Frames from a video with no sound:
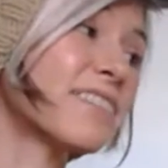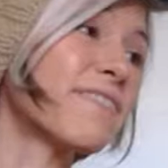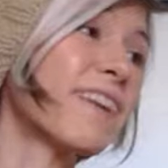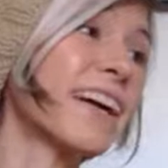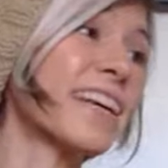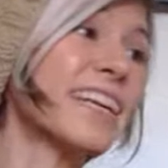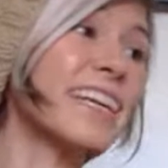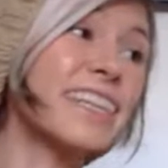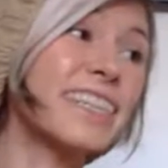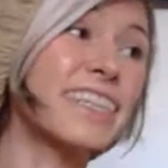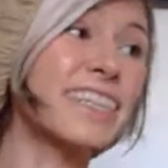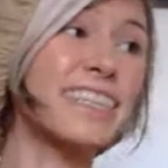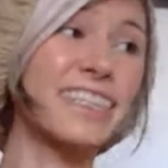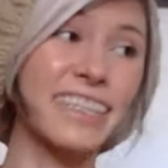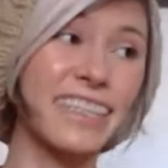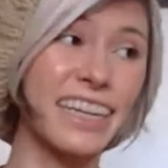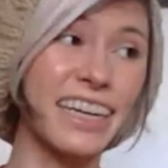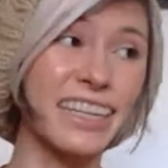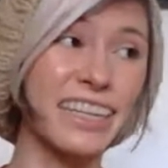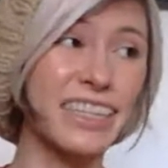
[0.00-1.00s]
my dishes
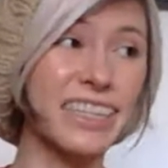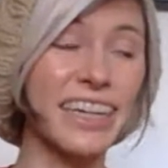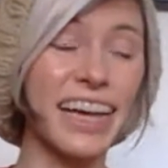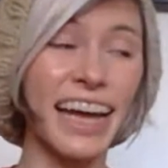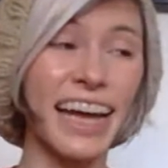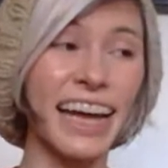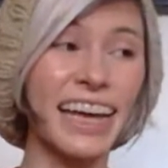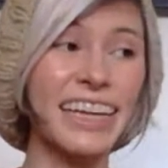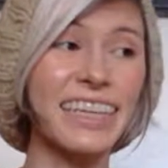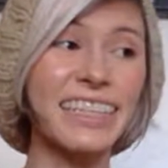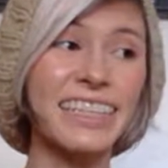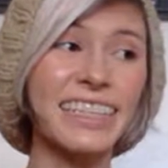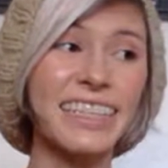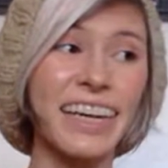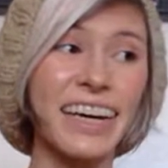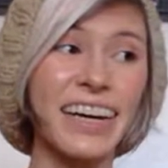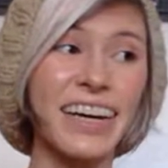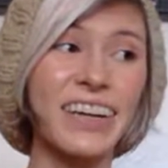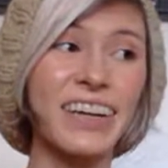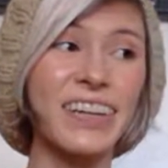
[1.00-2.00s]
the other day,
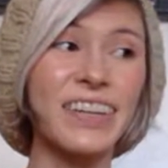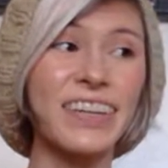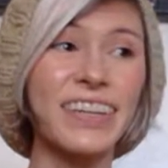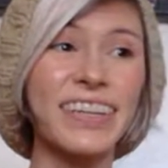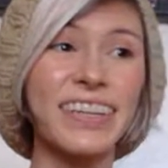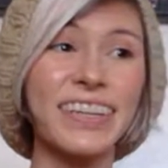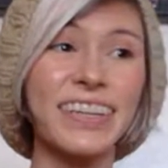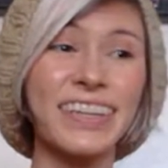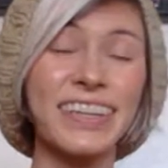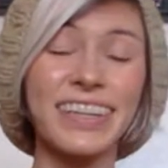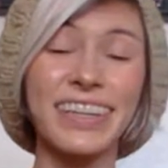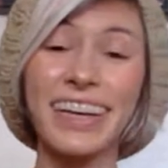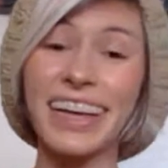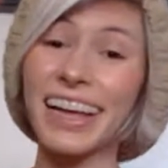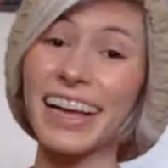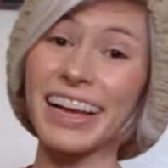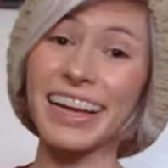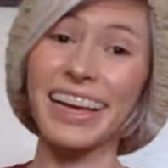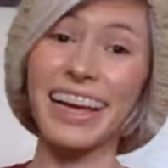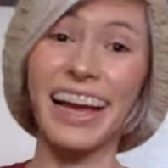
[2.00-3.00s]
so
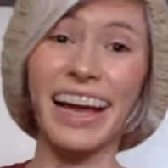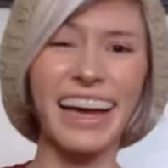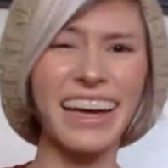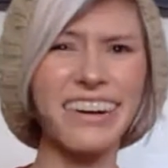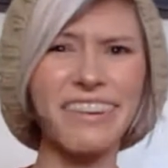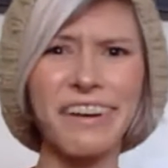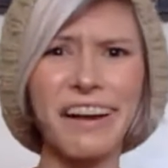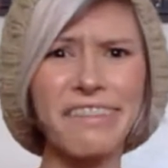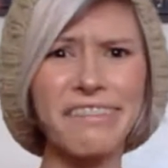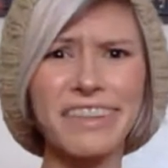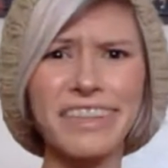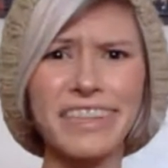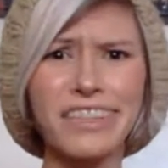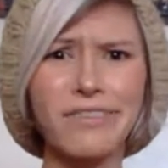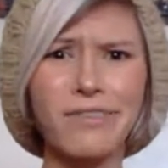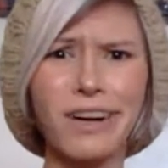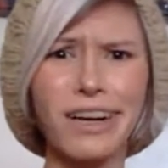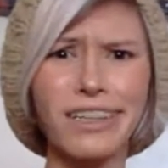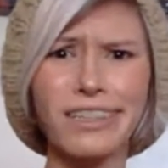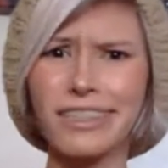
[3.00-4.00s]
yeah, I don't have a
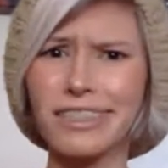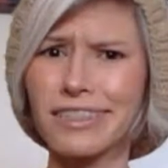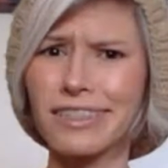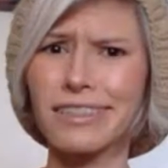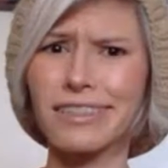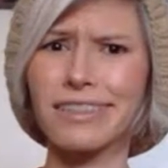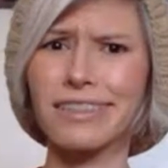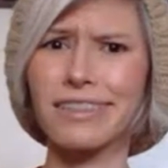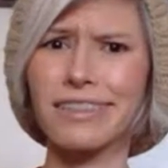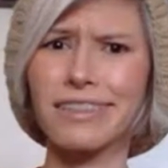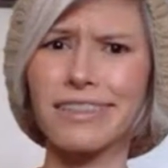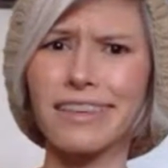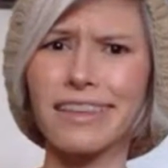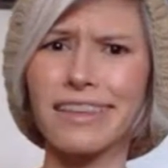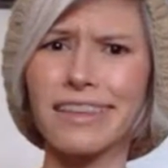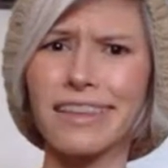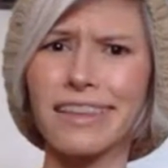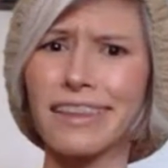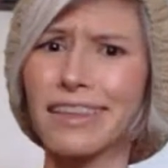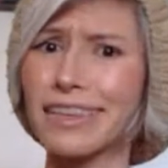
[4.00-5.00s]
dishwasher. You
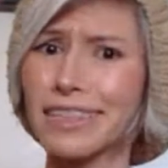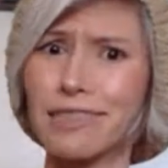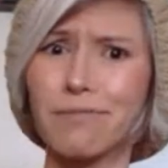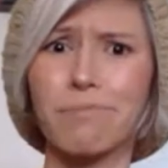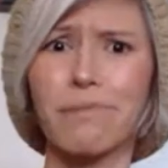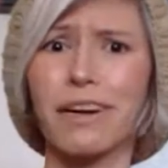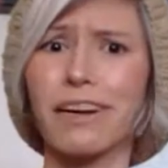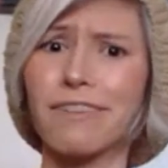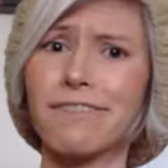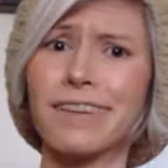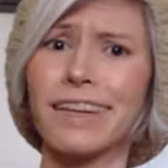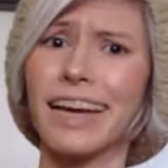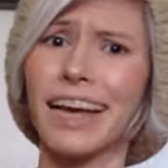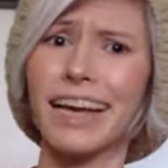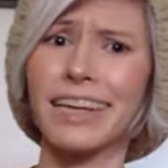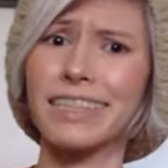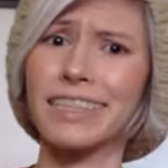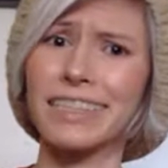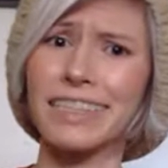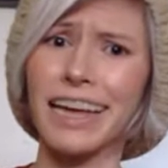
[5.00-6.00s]
think that this apartment
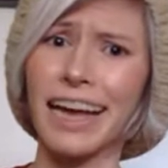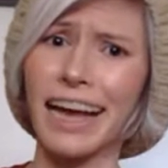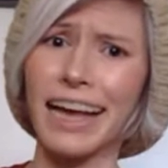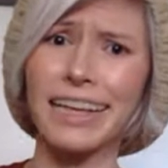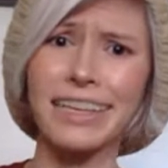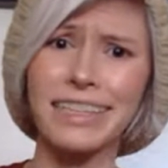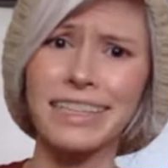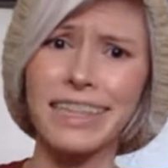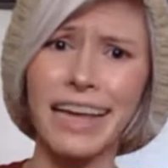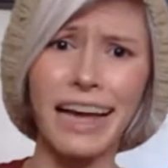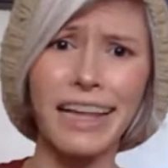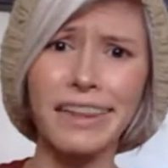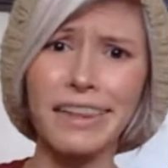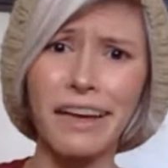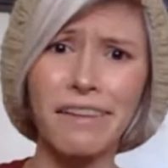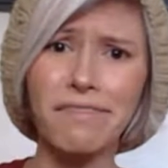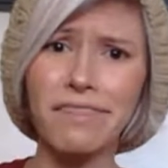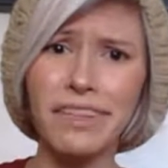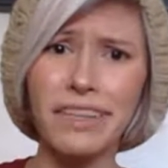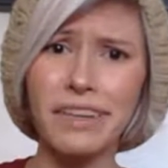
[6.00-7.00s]
has that
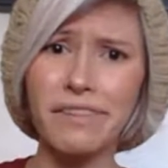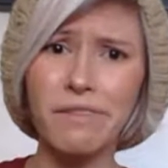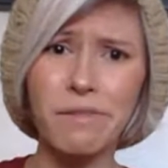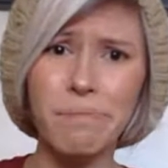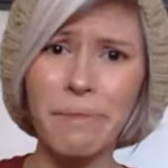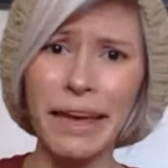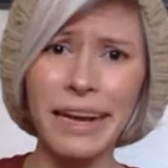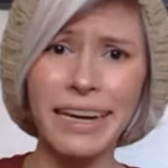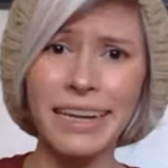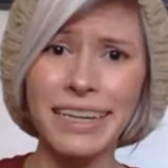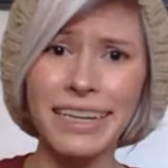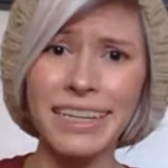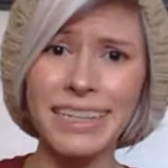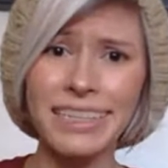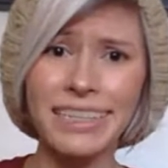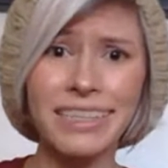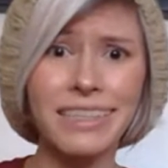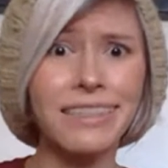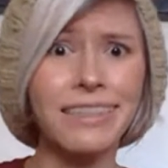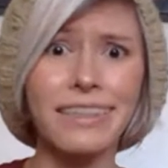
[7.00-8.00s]
level of
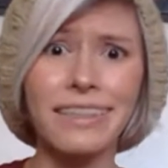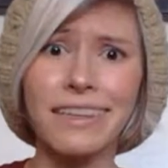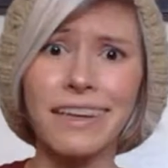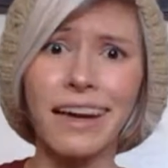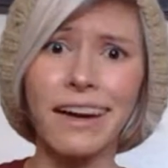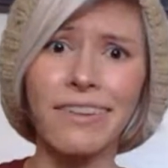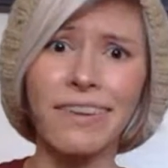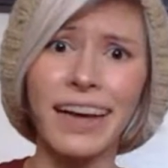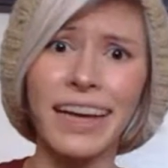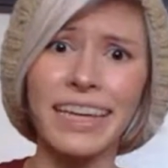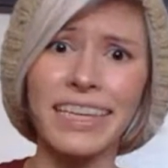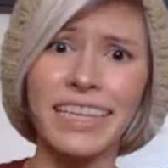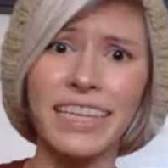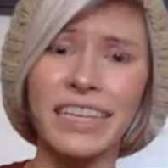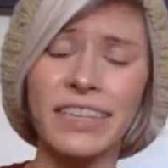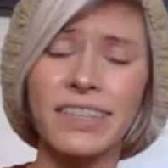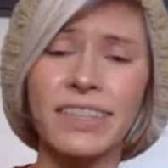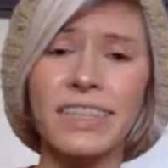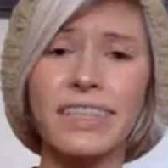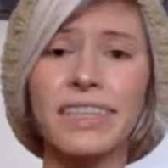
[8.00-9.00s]
amenities? No way,
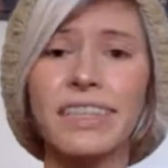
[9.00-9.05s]
dude.